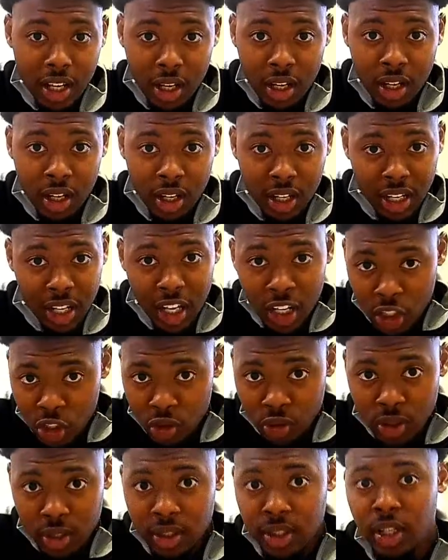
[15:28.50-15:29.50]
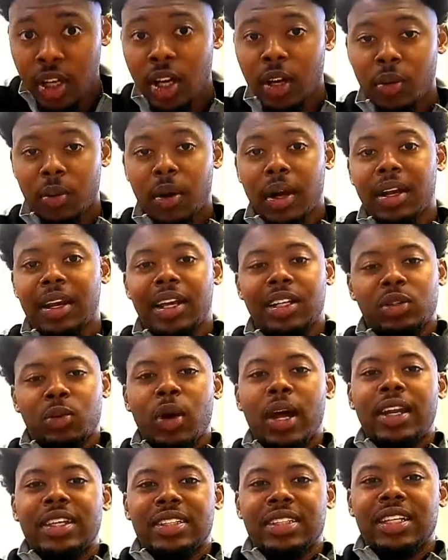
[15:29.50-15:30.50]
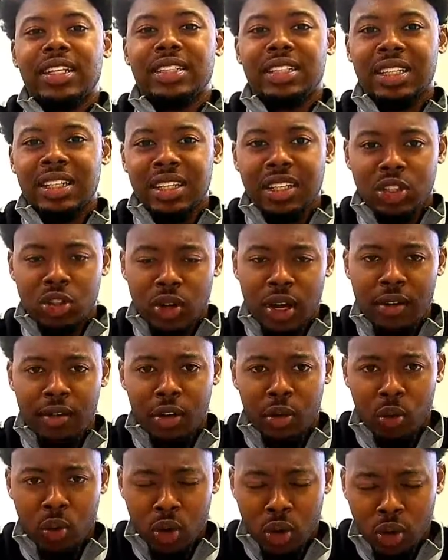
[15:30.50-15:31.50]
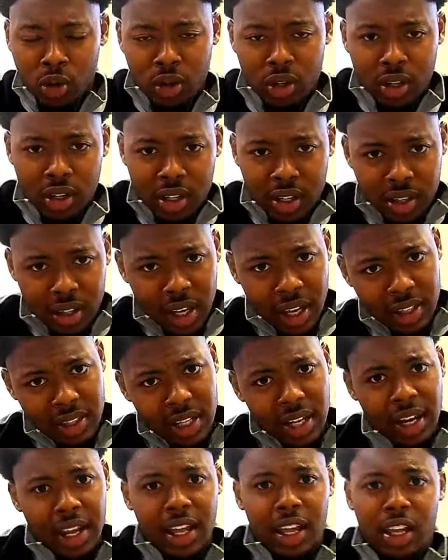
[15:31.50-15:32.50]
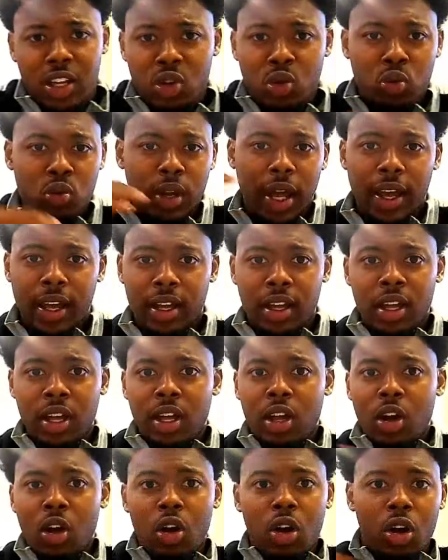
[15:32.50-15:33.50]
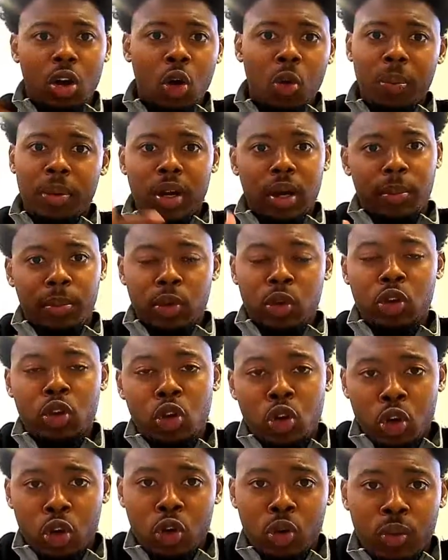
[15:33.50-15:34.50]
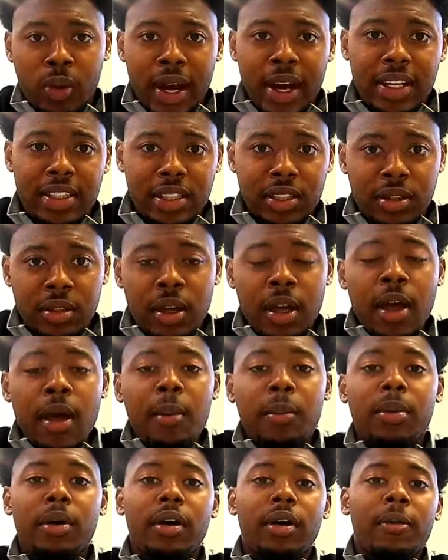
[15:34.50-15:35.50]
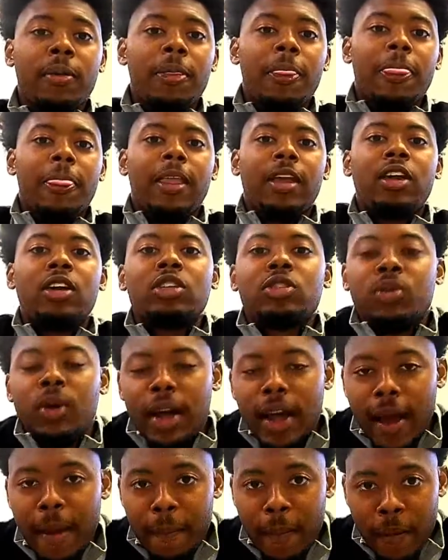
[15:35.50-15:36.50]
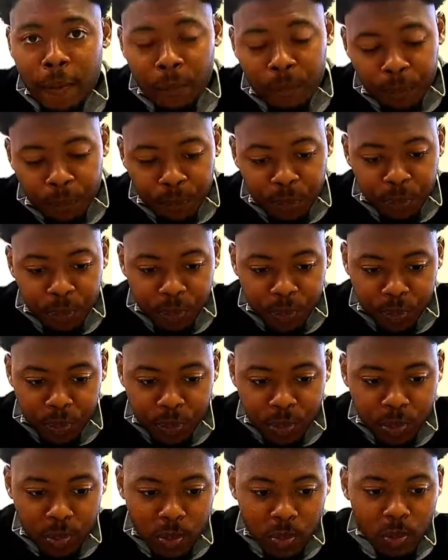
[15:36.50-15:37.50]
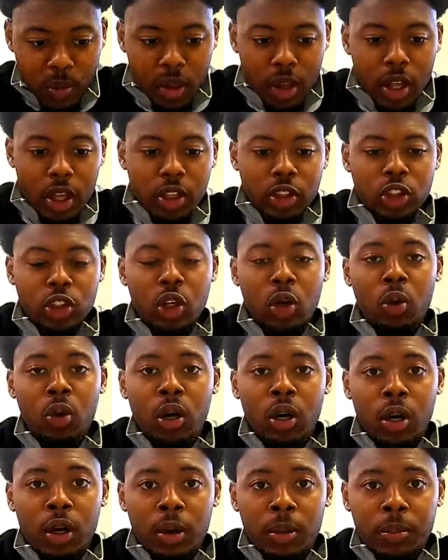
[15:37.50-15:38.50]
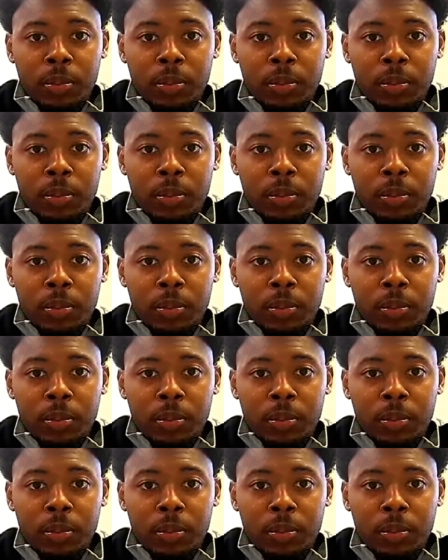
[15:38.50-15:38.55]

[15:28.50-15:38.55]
countries, right? That's why they say it's good to travel the world and things like that, and you like open up your horizon. But here's what happened. So